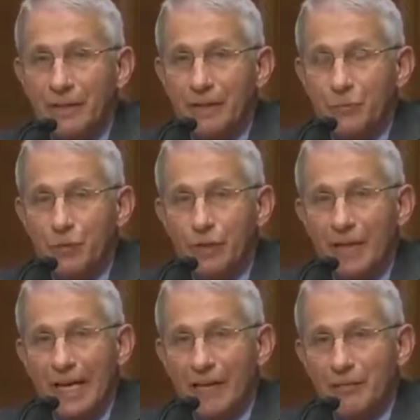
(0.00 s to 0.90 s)
It
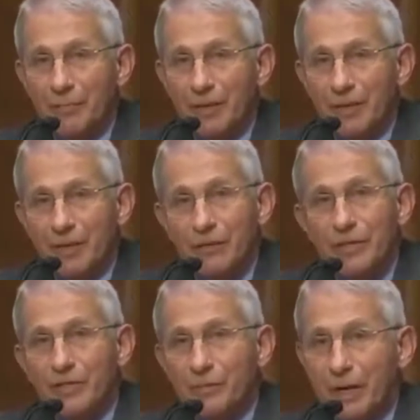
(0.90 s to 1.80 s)
would have been
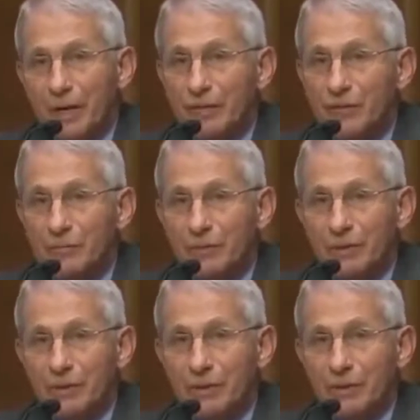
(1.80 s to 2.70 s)

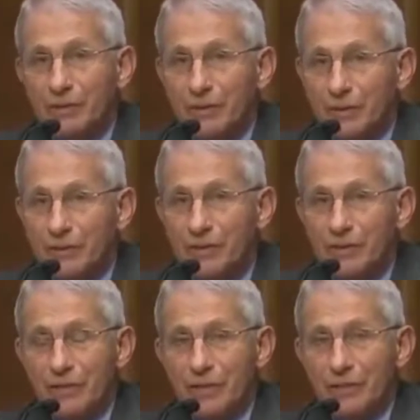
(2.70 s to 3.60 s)
irresponsible of
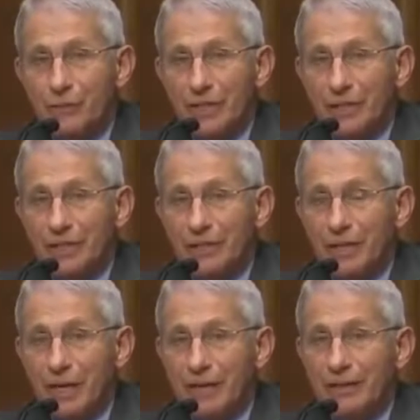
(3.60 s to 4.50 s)
us if we did
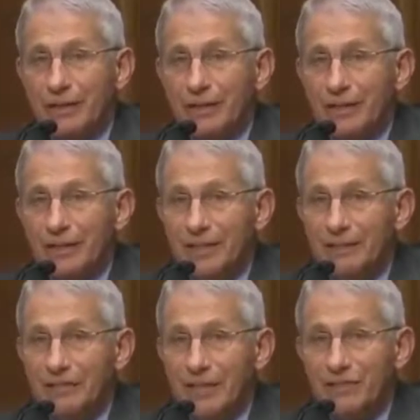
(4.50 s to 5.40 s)
not
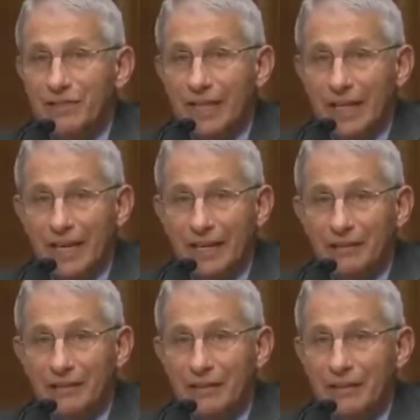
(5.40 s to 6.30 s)

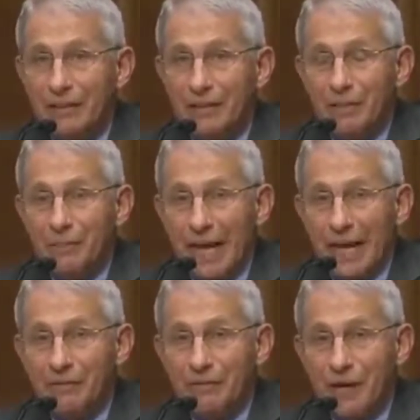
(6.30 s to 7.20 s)
investigate the
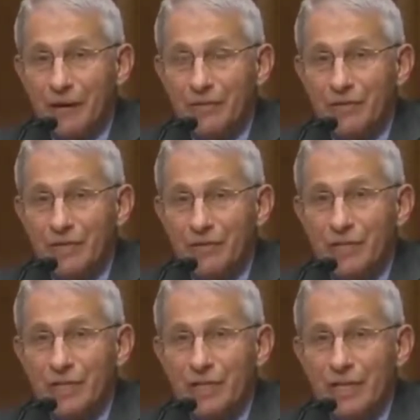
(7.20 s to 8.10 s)
bat
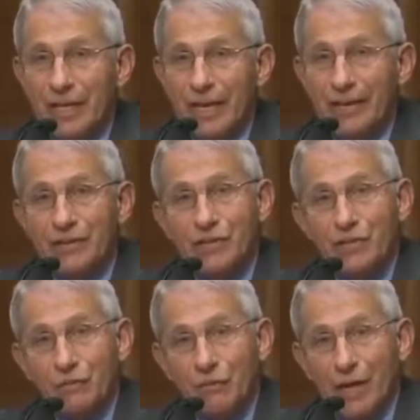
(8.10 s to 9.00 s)
viruses and the
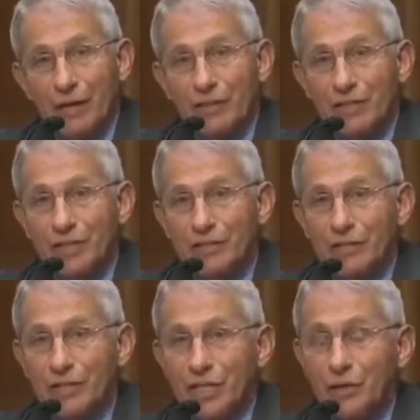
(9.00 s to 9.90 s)
serology
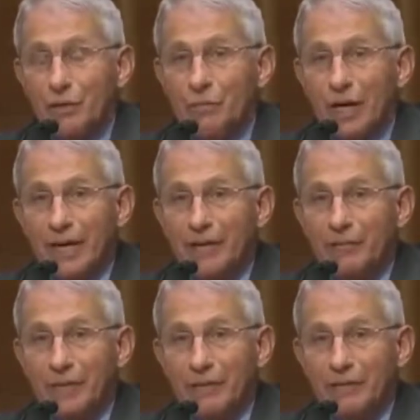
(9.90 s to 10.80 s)
to see who might
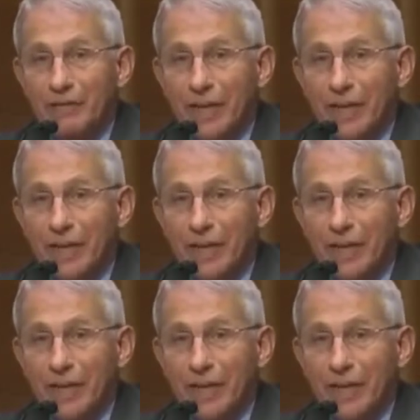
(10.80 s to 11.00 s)
have been infected.